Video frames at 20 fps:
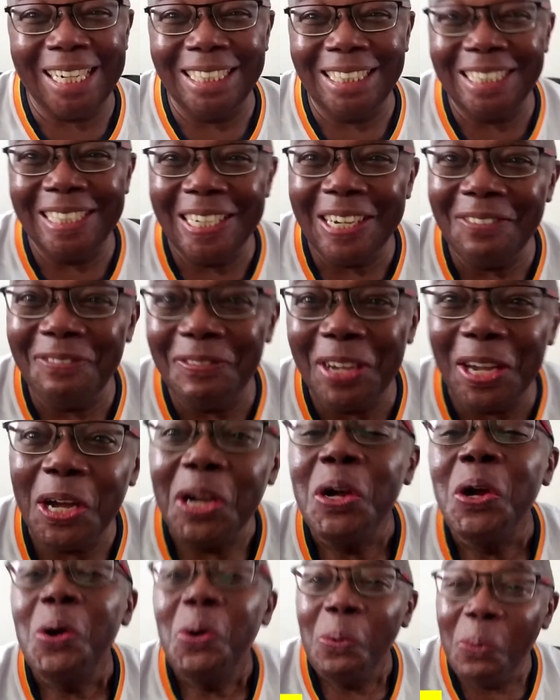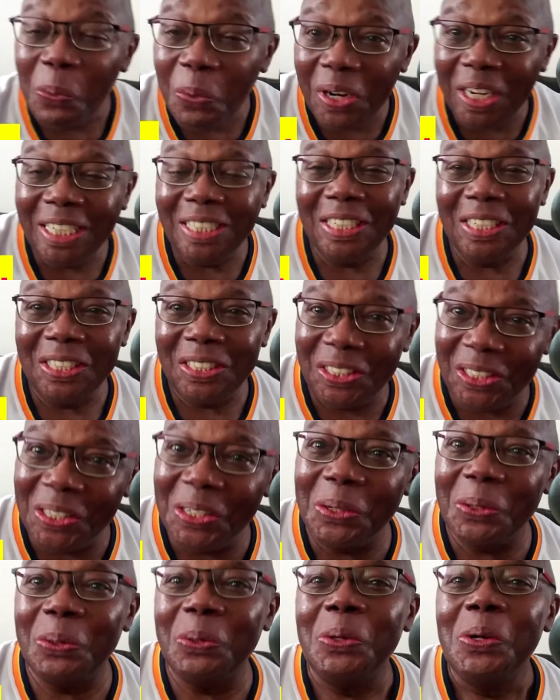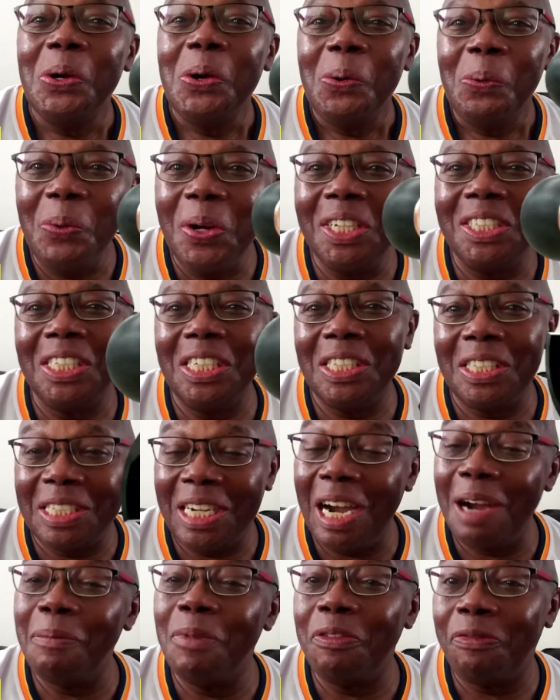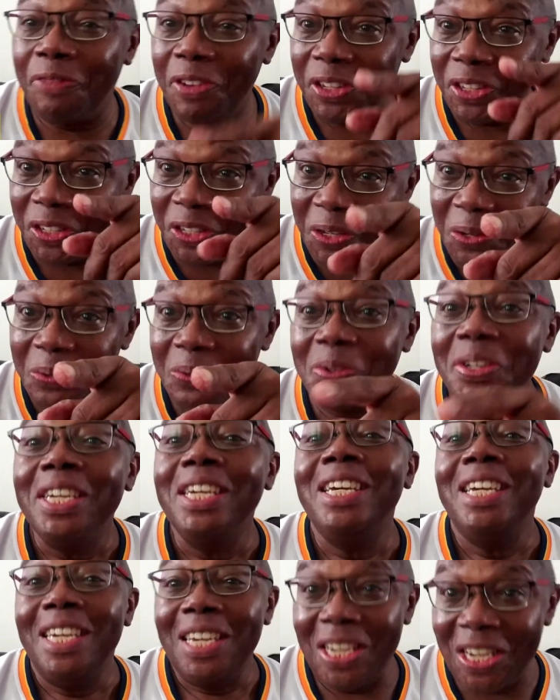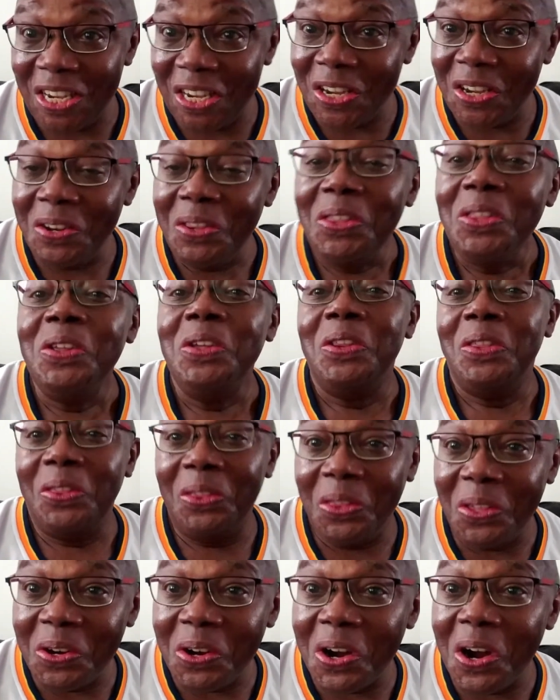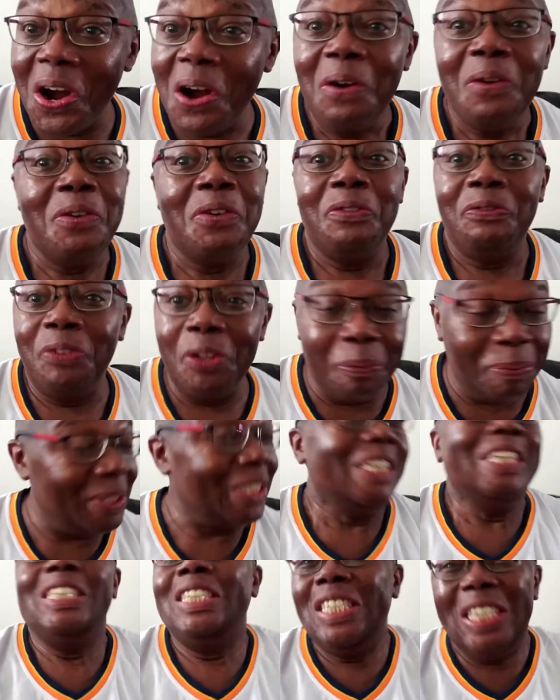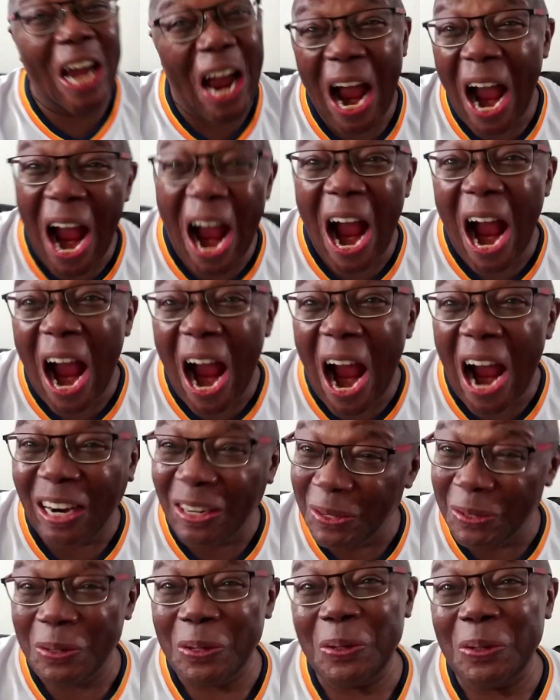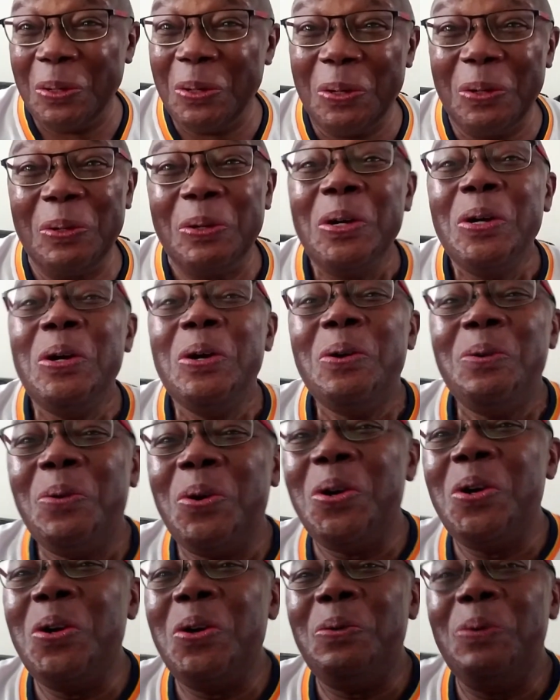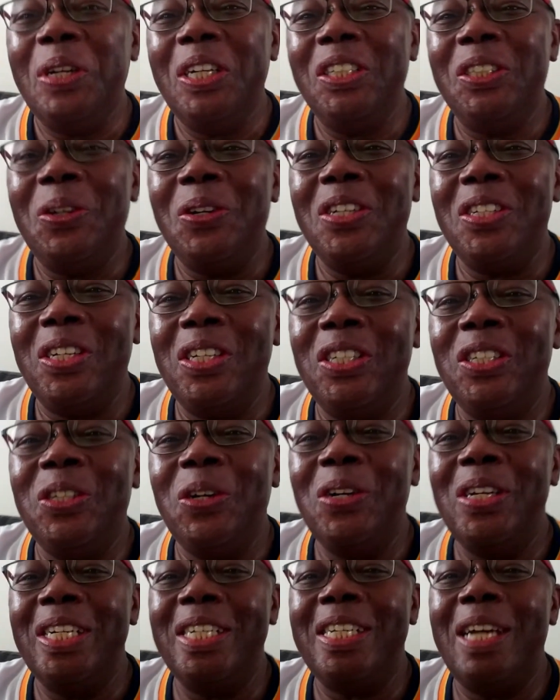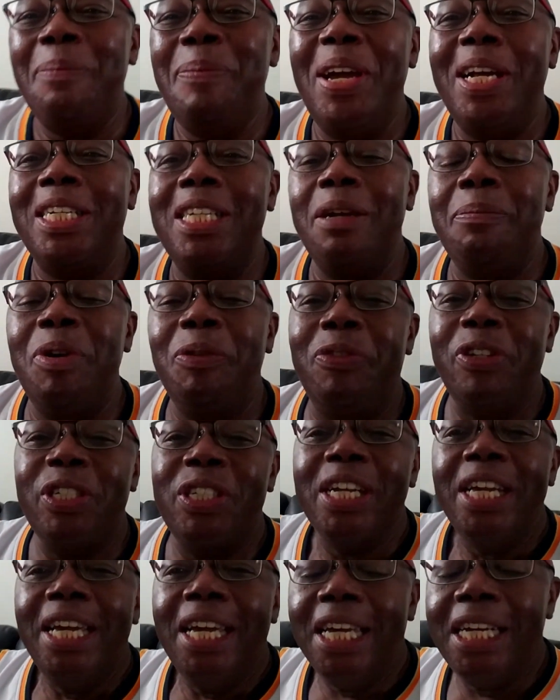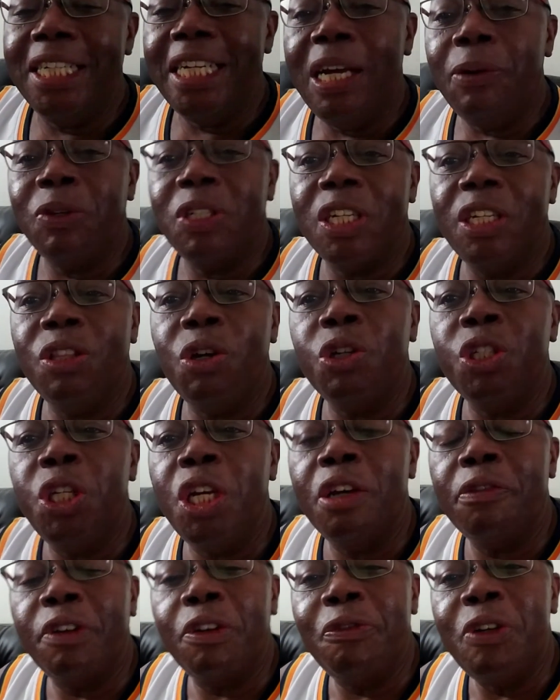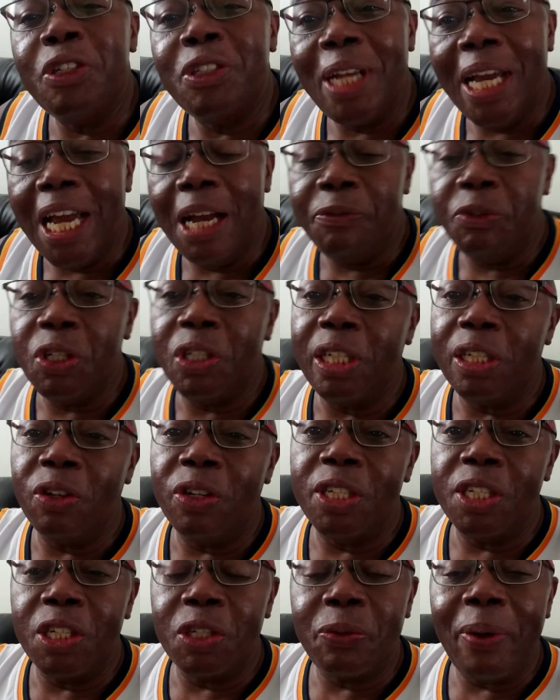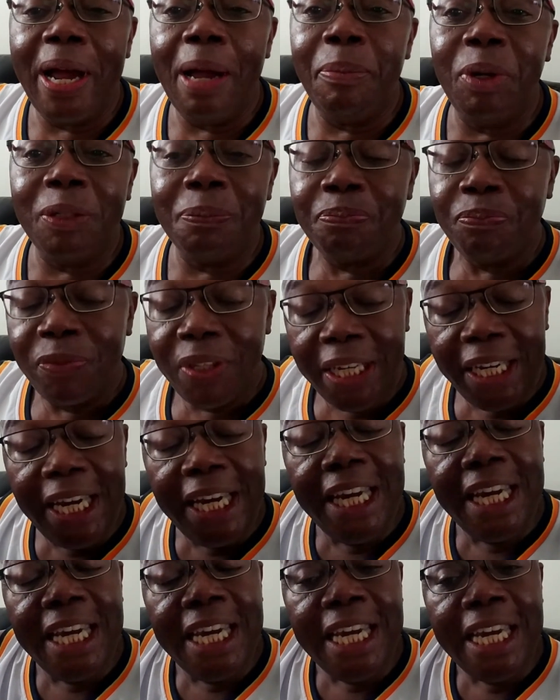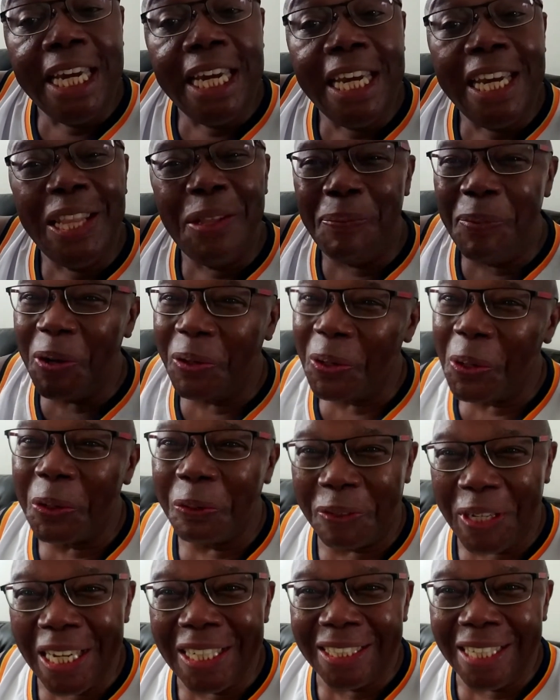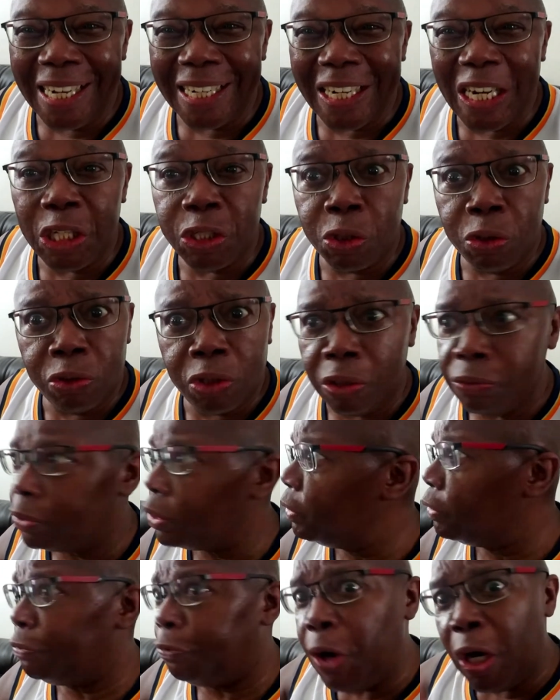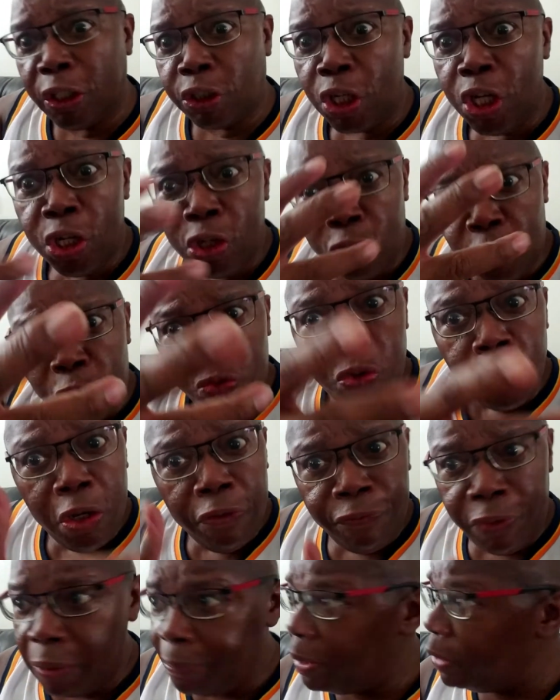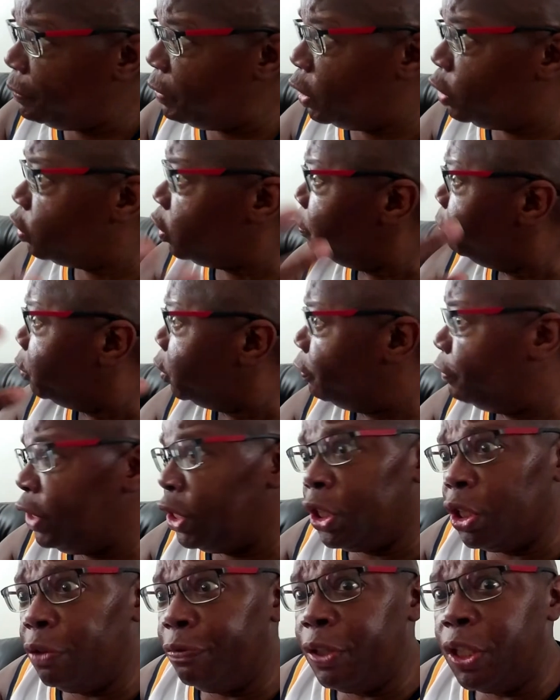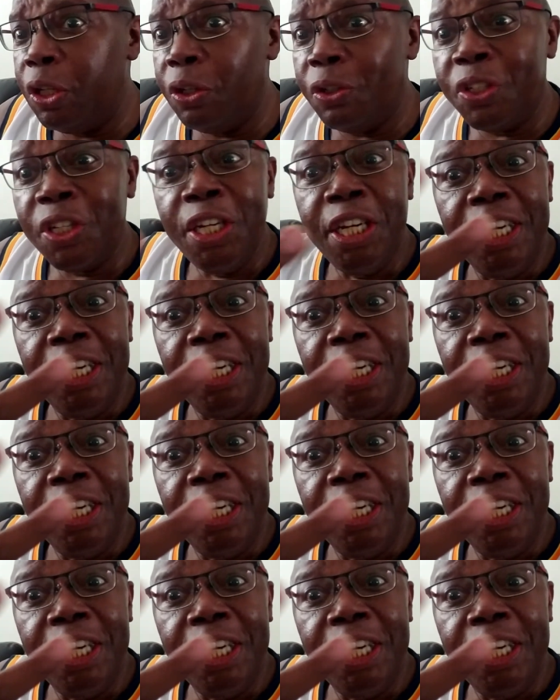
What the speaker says: Yeah, man. What do you do when she's coming for you? In the Philippines. Yeah! Woo, what a joy, such a joy. Let's come back to you, my friends. And today, once you go here for the first time, if you click on the subscribe button and the bell notification icon, zoom, fresh, new Philippine videos, visual videos,